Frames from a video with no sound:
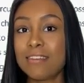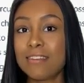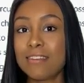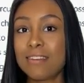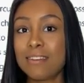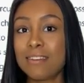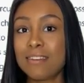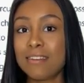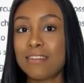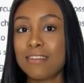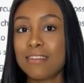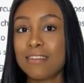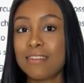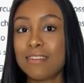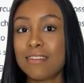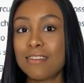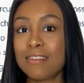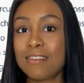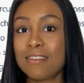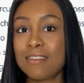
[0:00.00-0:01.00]

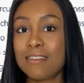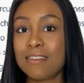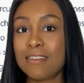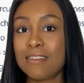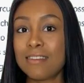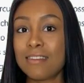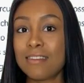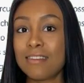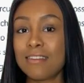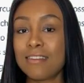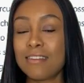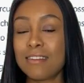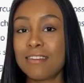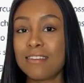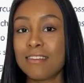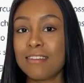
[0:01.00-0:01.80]
Nothing is said.